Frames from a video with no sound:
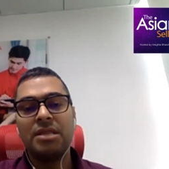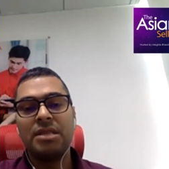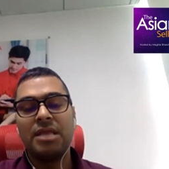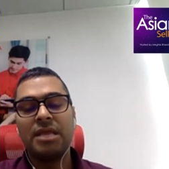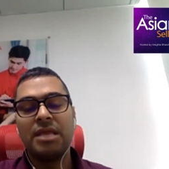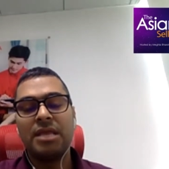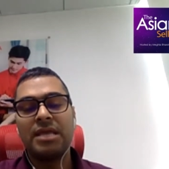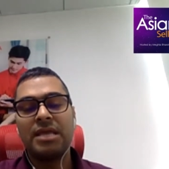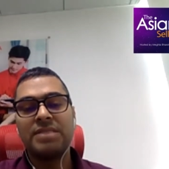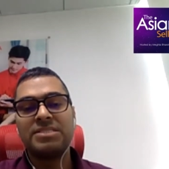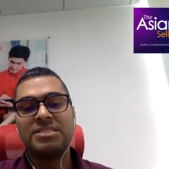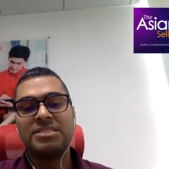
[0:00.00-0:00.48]

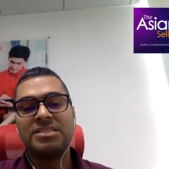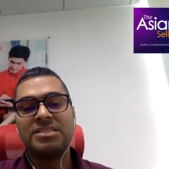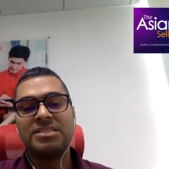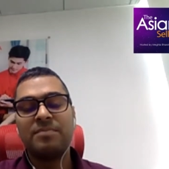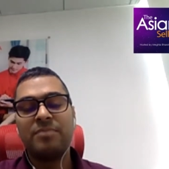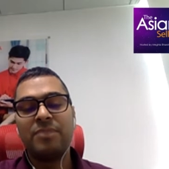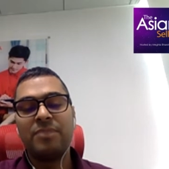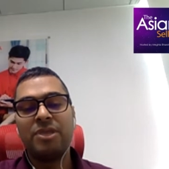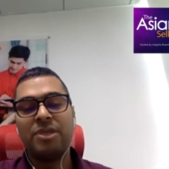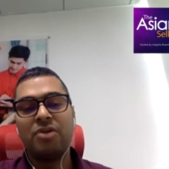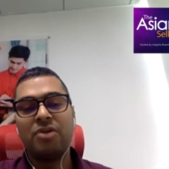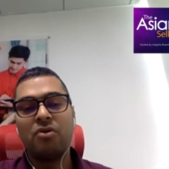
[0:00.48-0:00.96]
They can
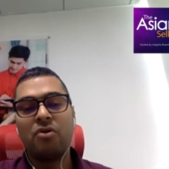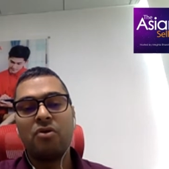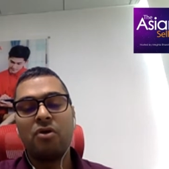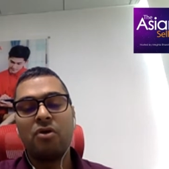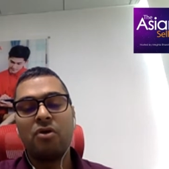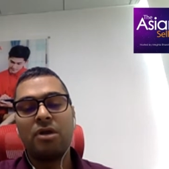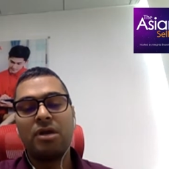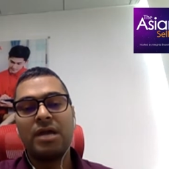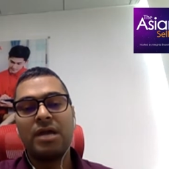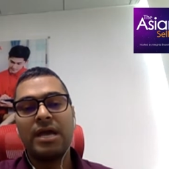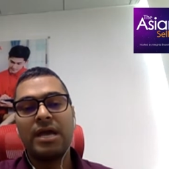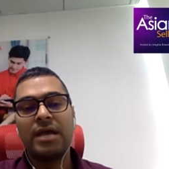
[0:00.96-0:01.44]
simply go
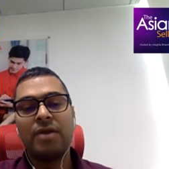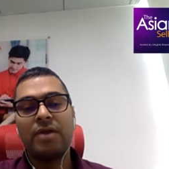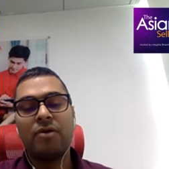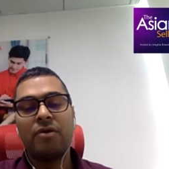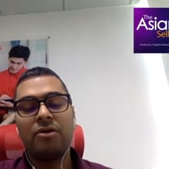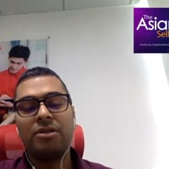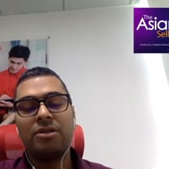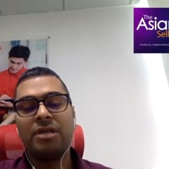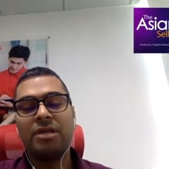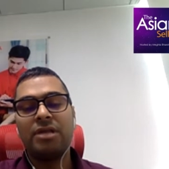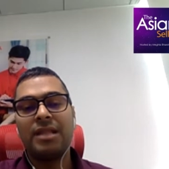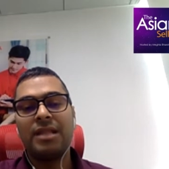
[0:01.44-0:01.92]
online
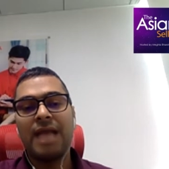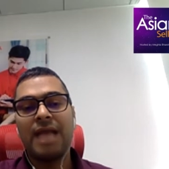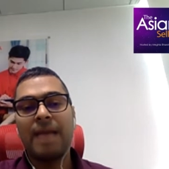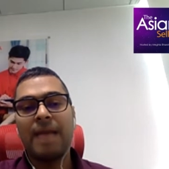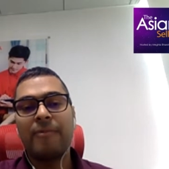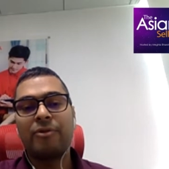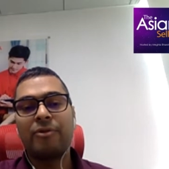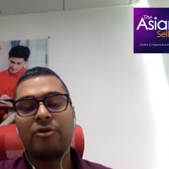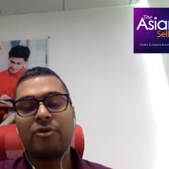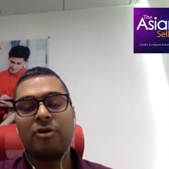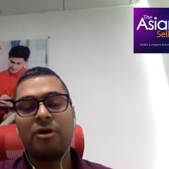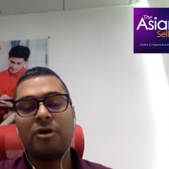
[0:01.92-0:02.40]
on their
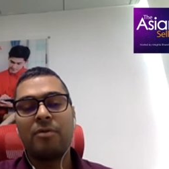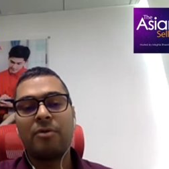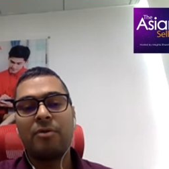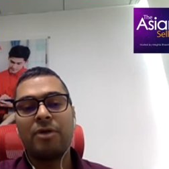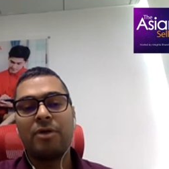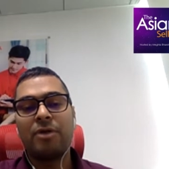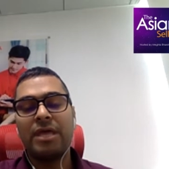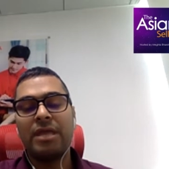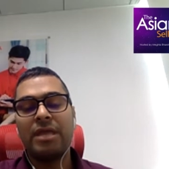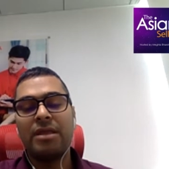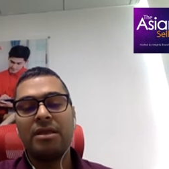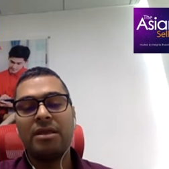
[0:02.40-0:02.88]
laptop or
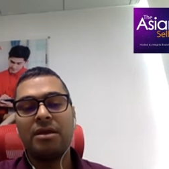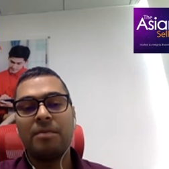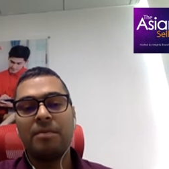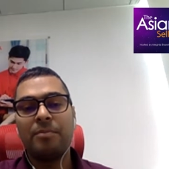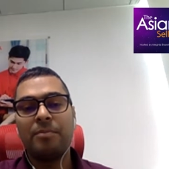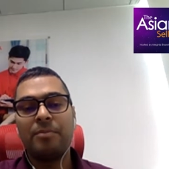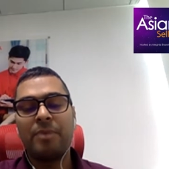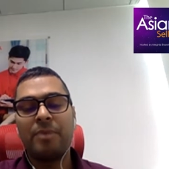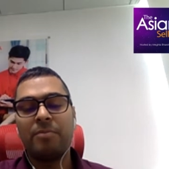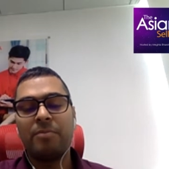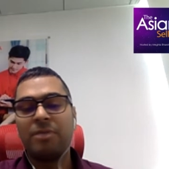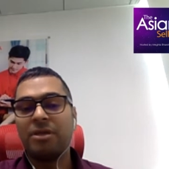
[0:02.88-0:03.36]
any
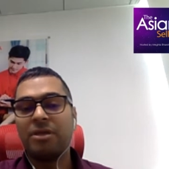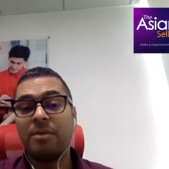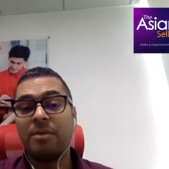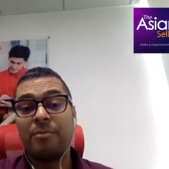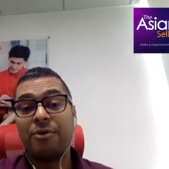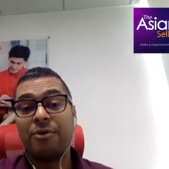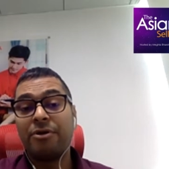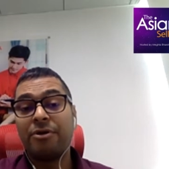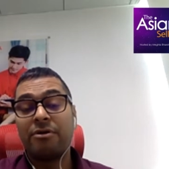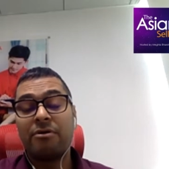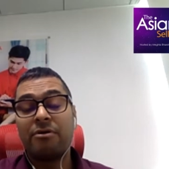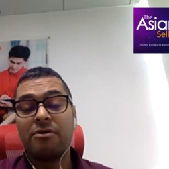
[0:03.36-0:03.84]
public
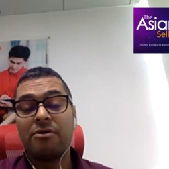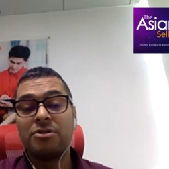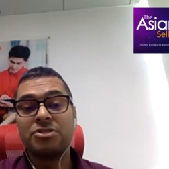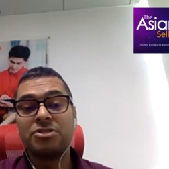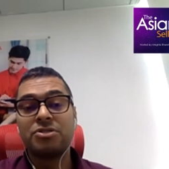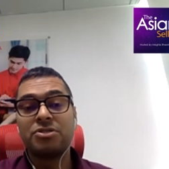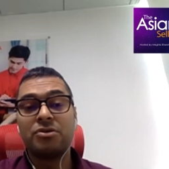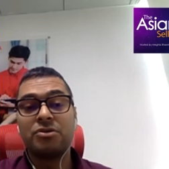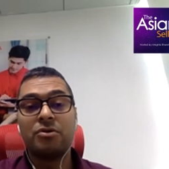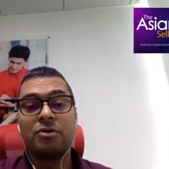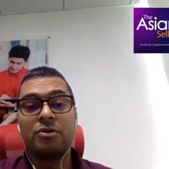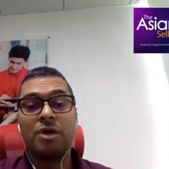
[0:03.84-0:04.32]
computer
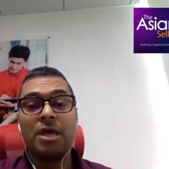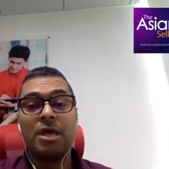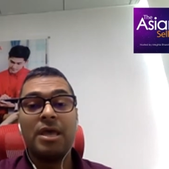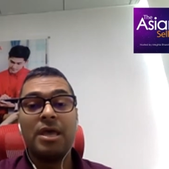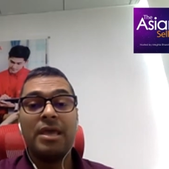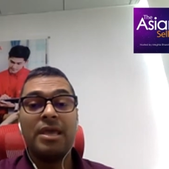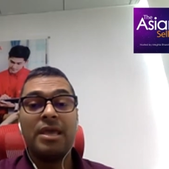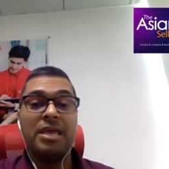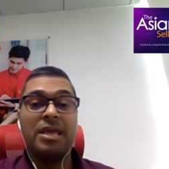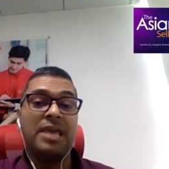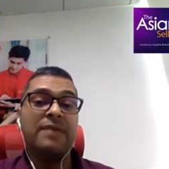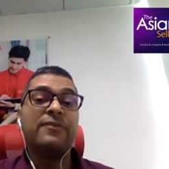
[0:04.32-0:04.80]
also,
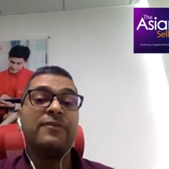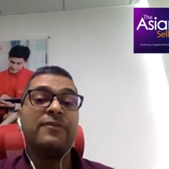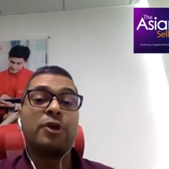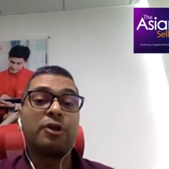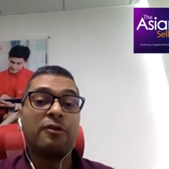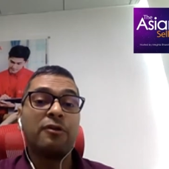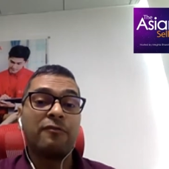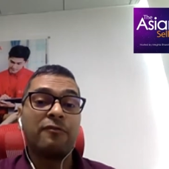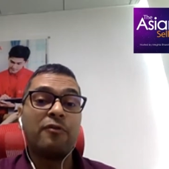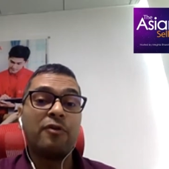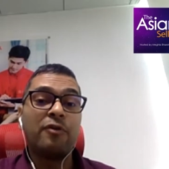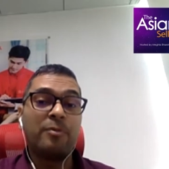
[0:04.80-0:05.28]
even on
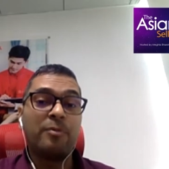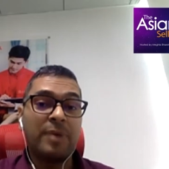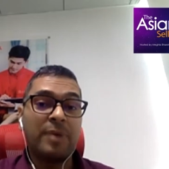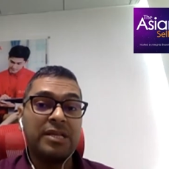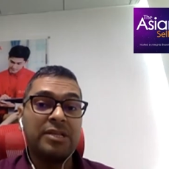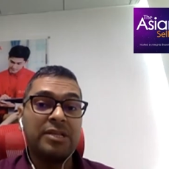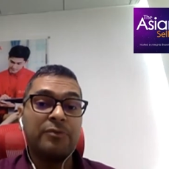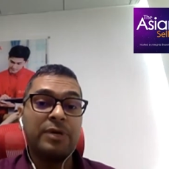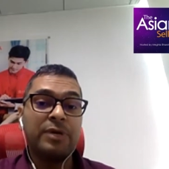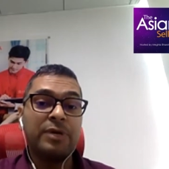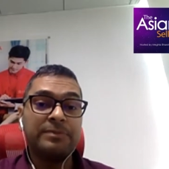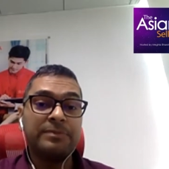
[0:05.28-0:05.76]
a phone, by
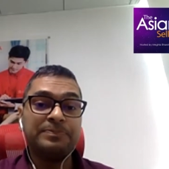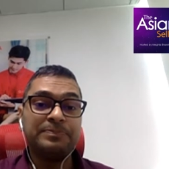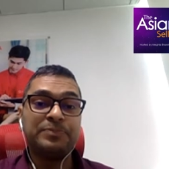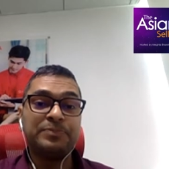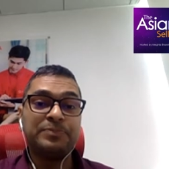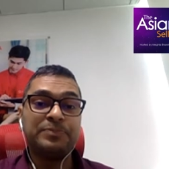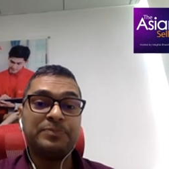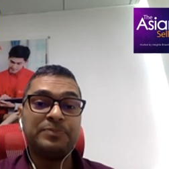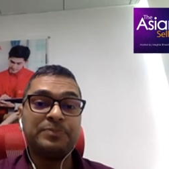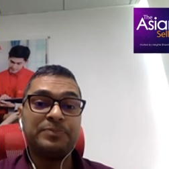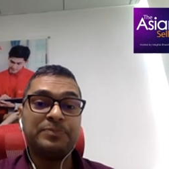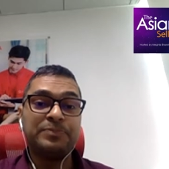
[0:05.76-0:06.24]
the way.
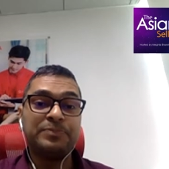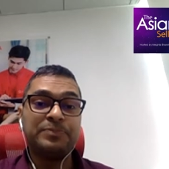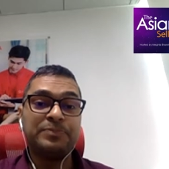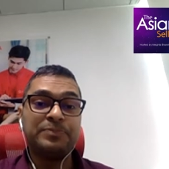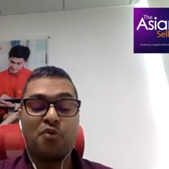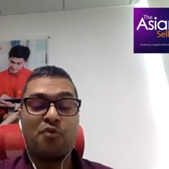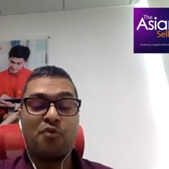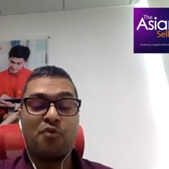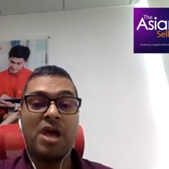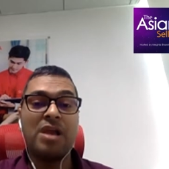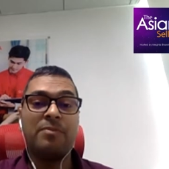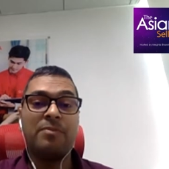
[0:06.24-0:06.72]
So
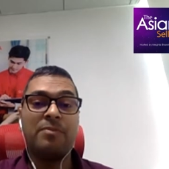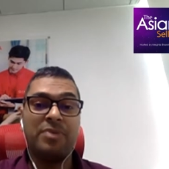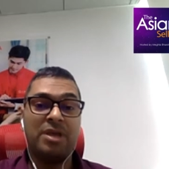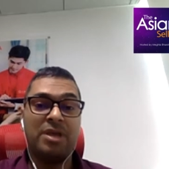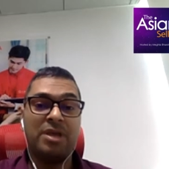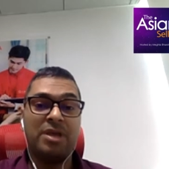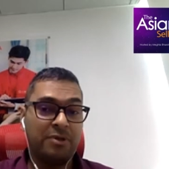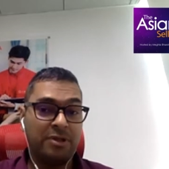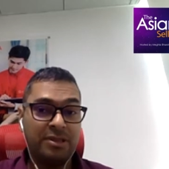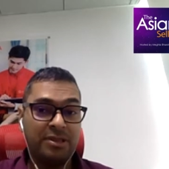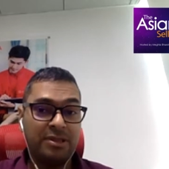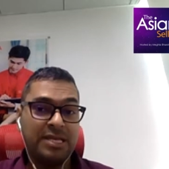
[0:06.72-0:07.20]
while
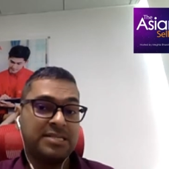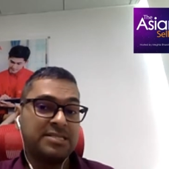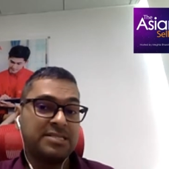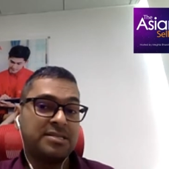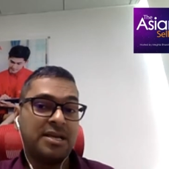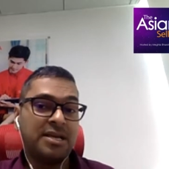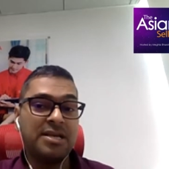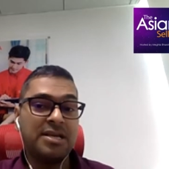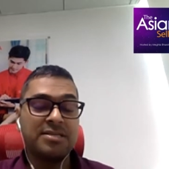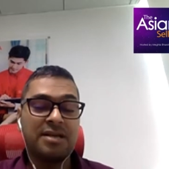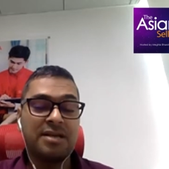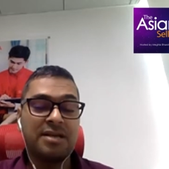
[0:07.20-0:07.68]
people these
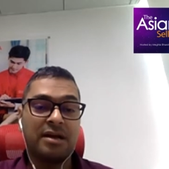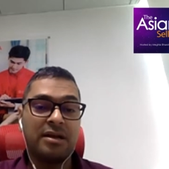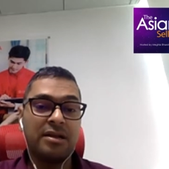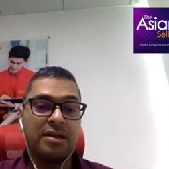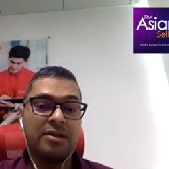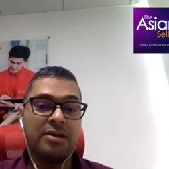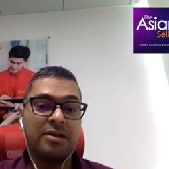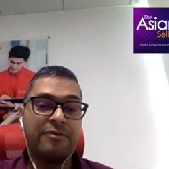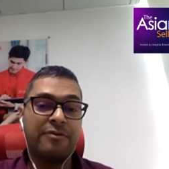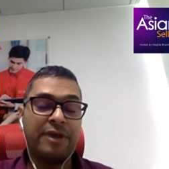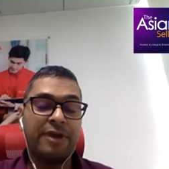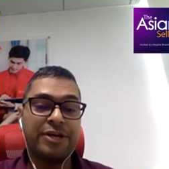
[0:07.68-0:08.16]
days are in
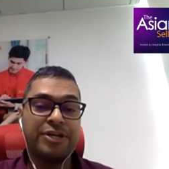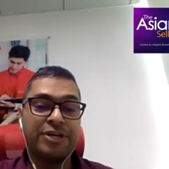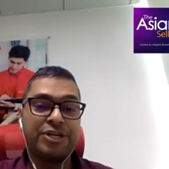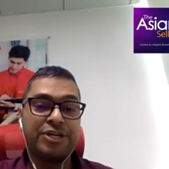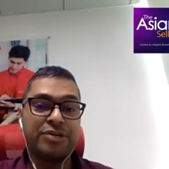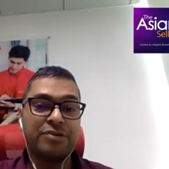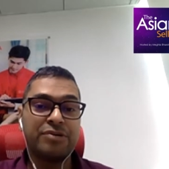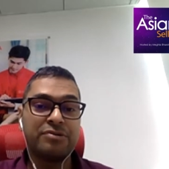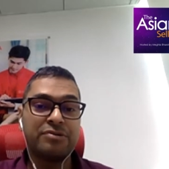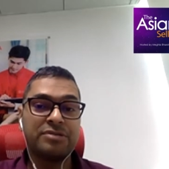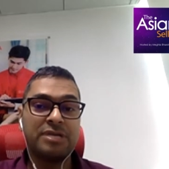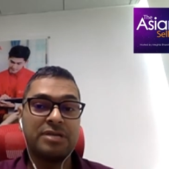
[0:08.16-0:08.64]
trade
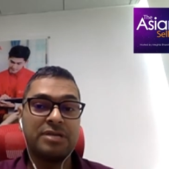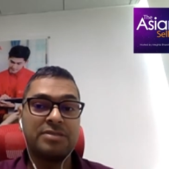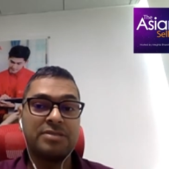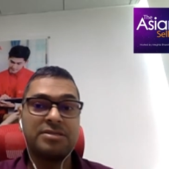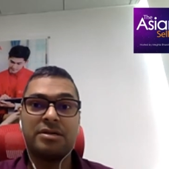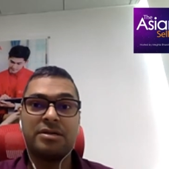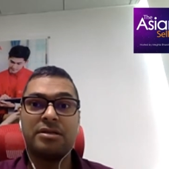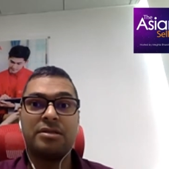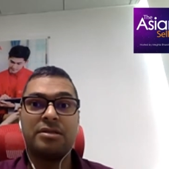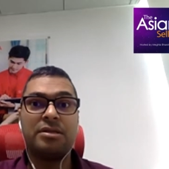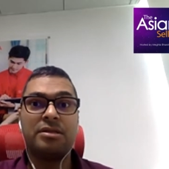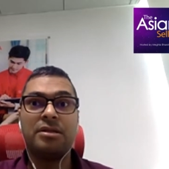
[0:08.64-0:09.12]
shows and
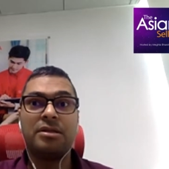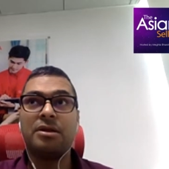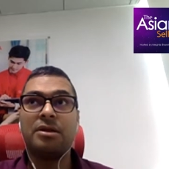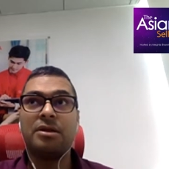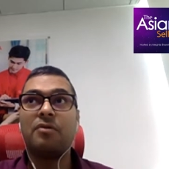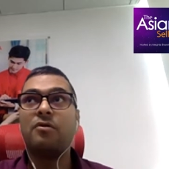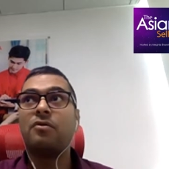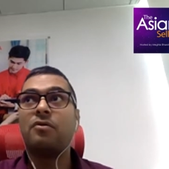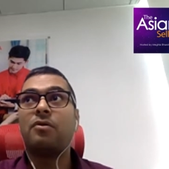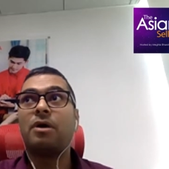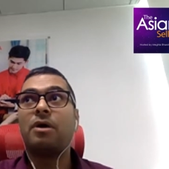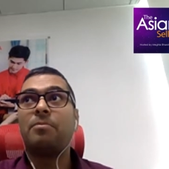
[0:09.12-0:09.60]
suddenly,
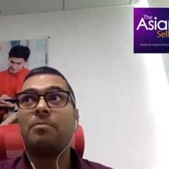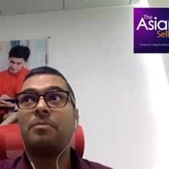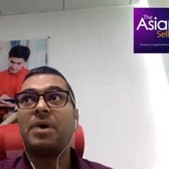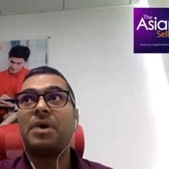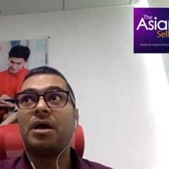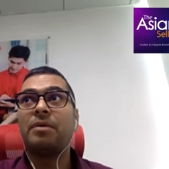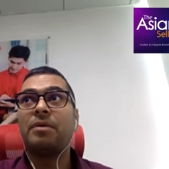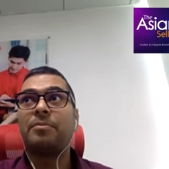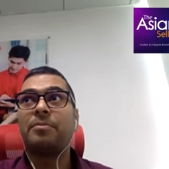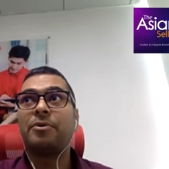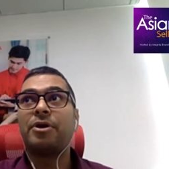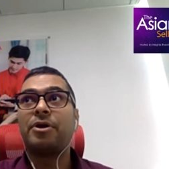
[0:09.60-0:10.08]
oh,
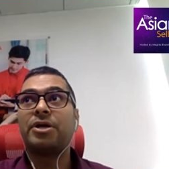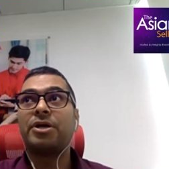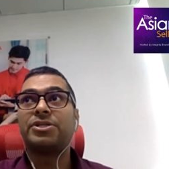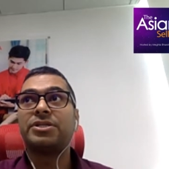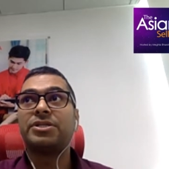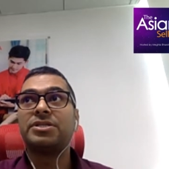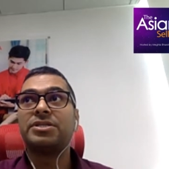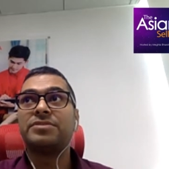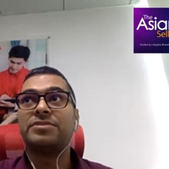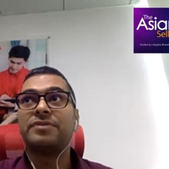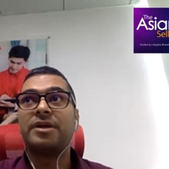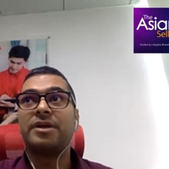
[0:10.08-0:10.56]
my production
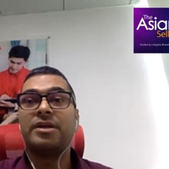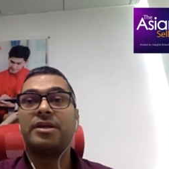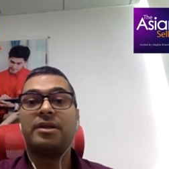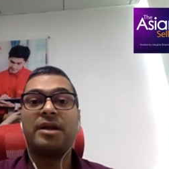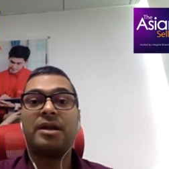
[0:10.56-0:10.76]
is ready, let me